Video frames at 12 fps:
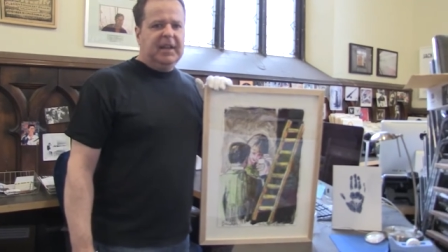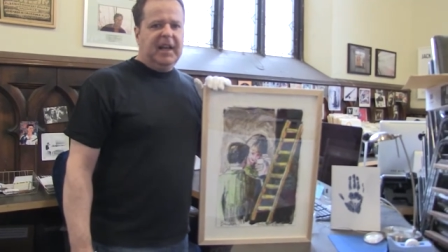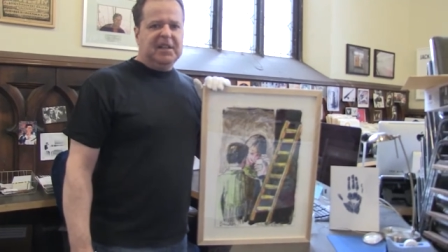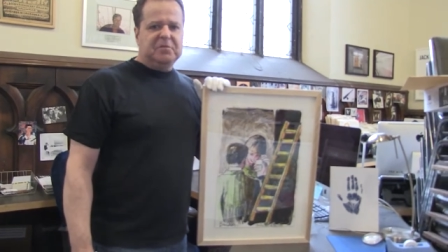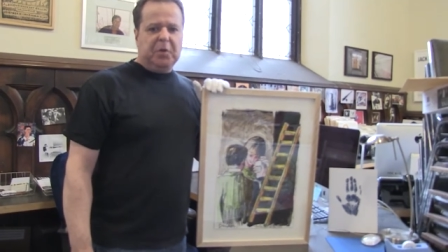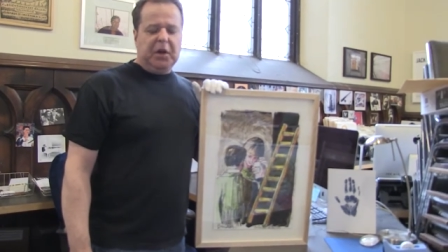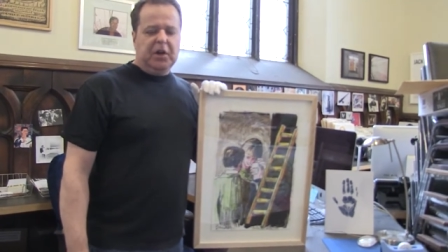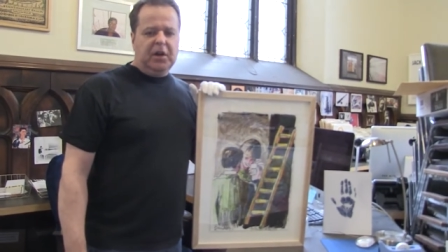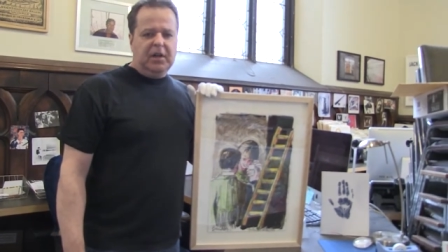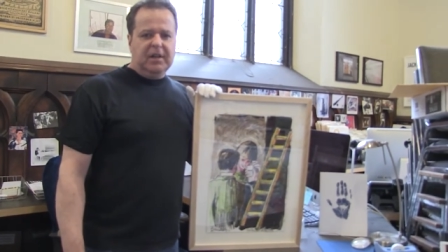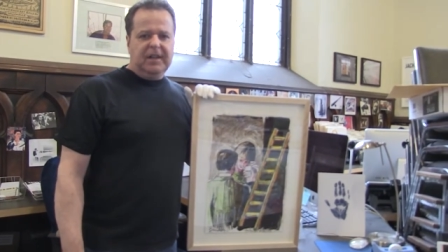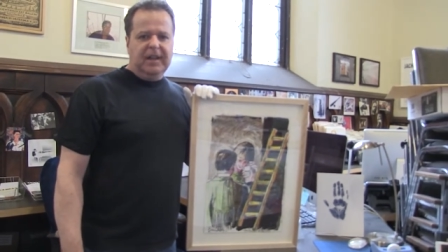Asbury
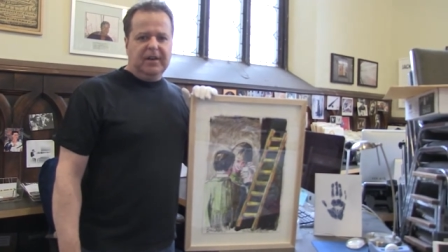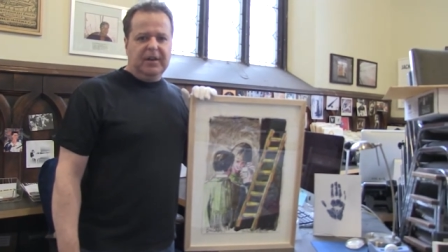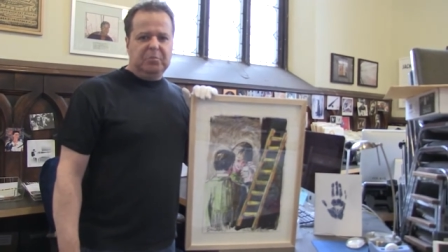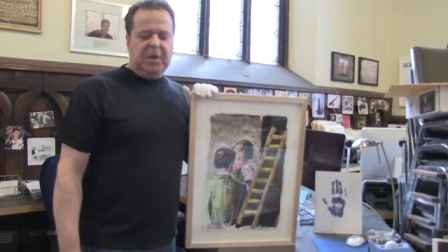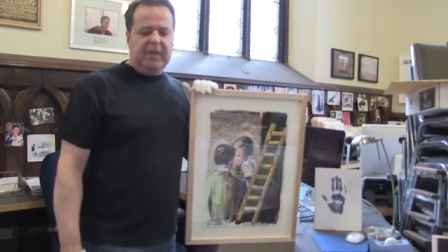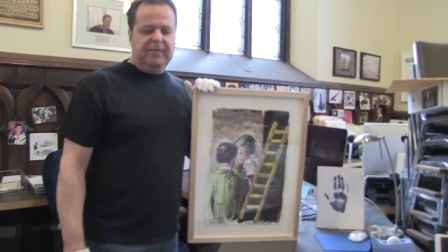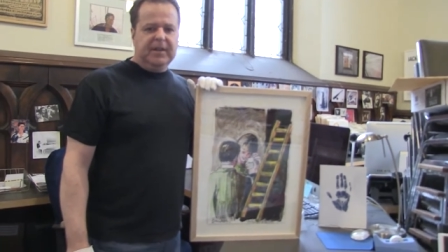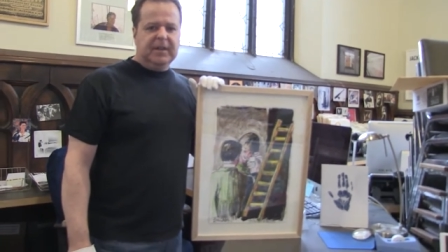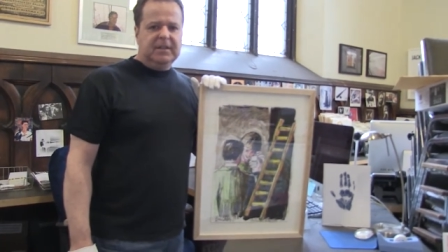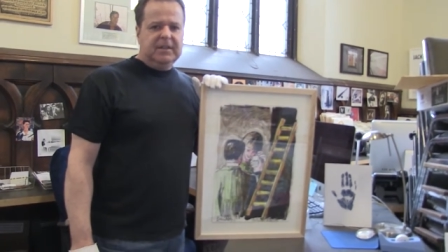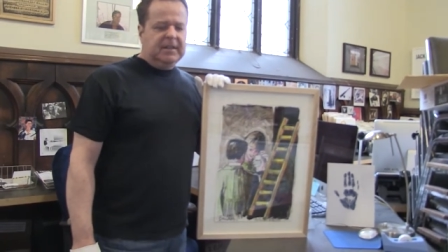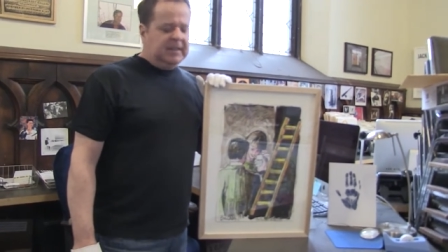Hall here in Bayville,
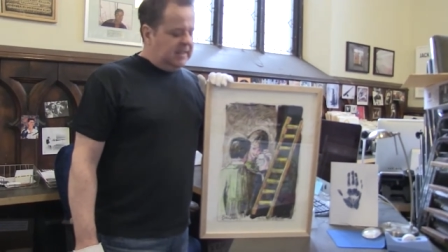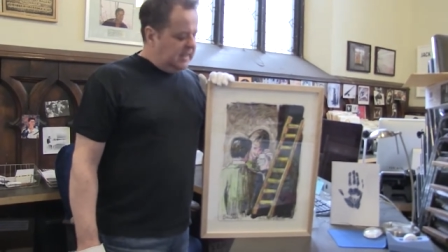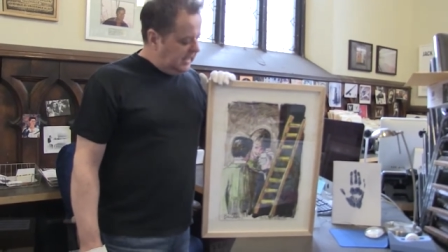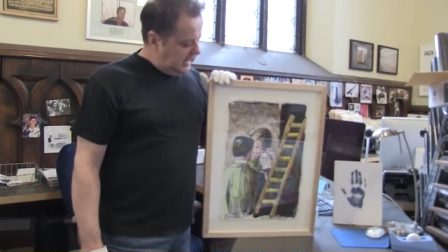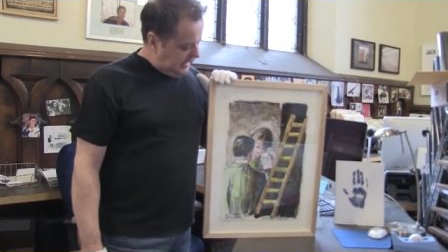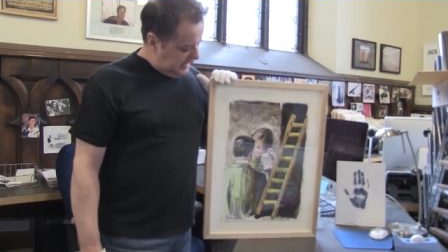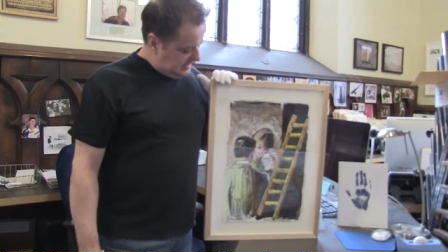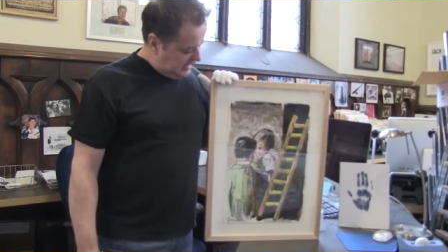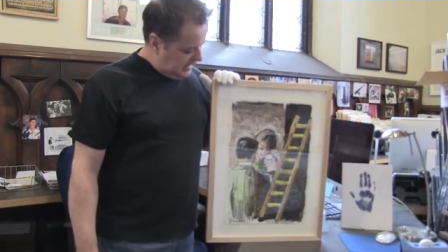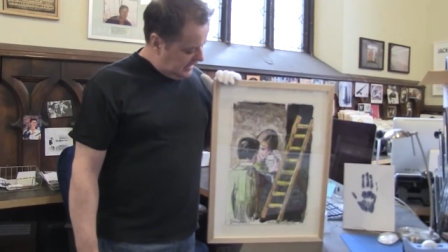and